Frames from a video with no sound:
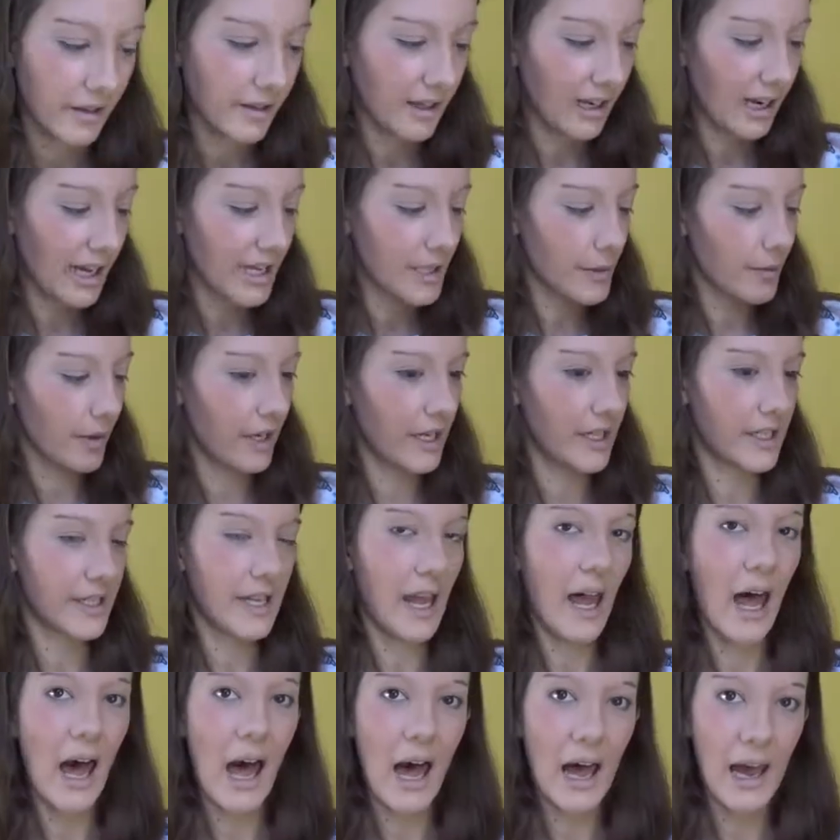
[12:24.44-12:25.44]
the last one is
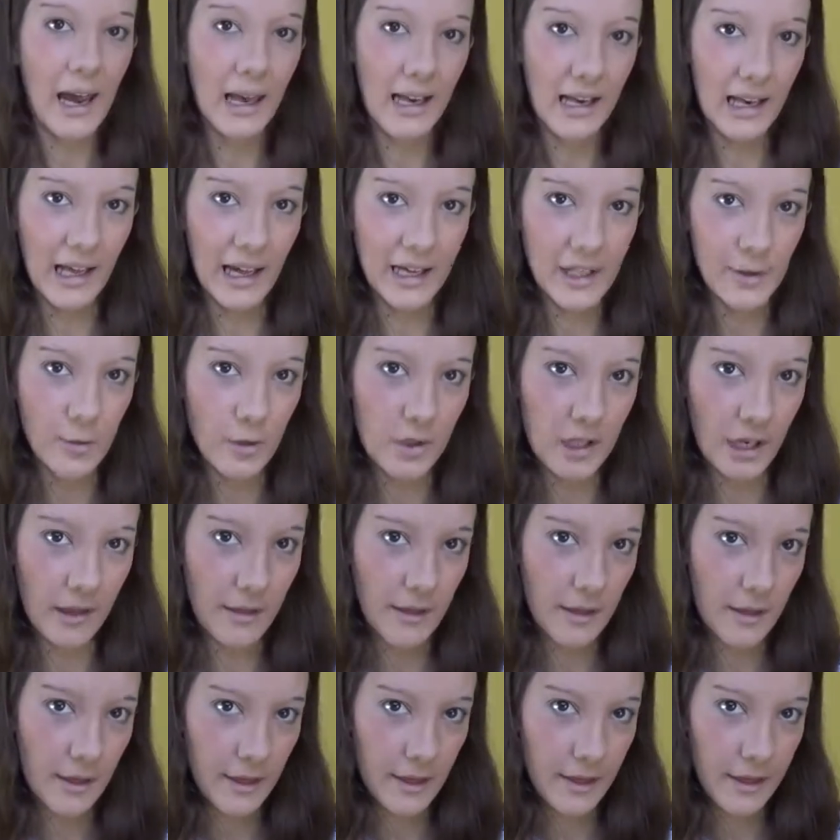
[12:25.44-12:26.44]
highlight, which I
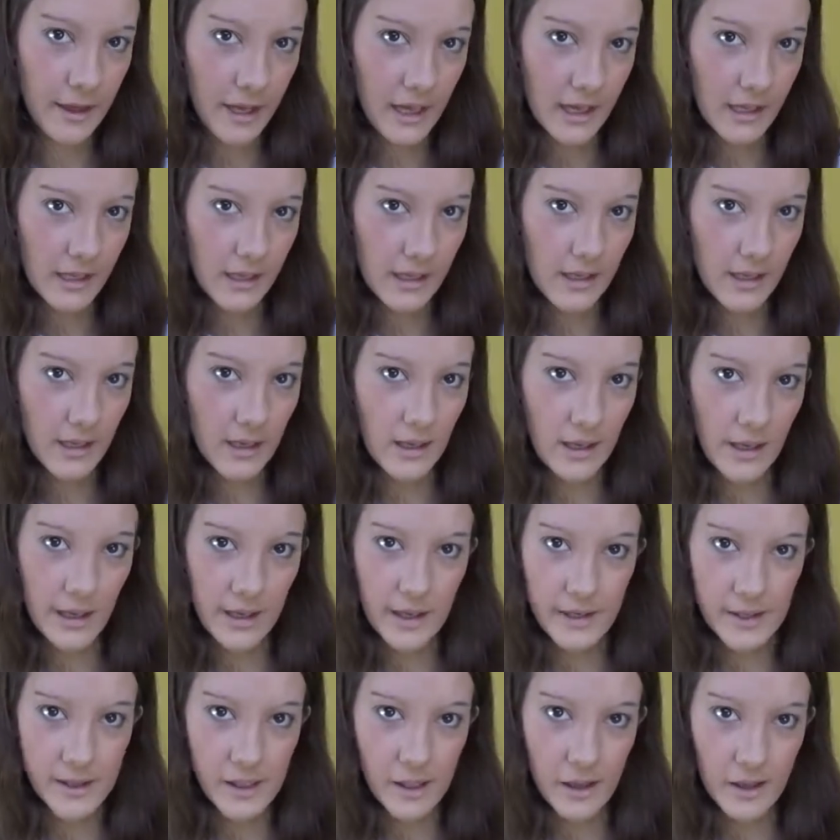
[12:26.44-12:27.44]
think
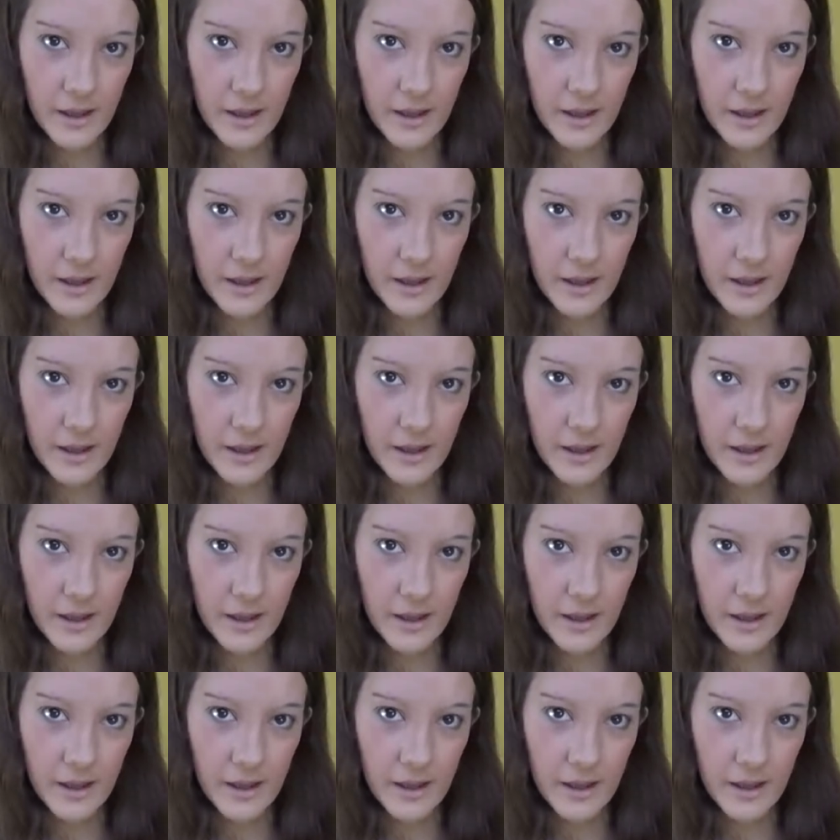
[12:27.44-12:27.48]
is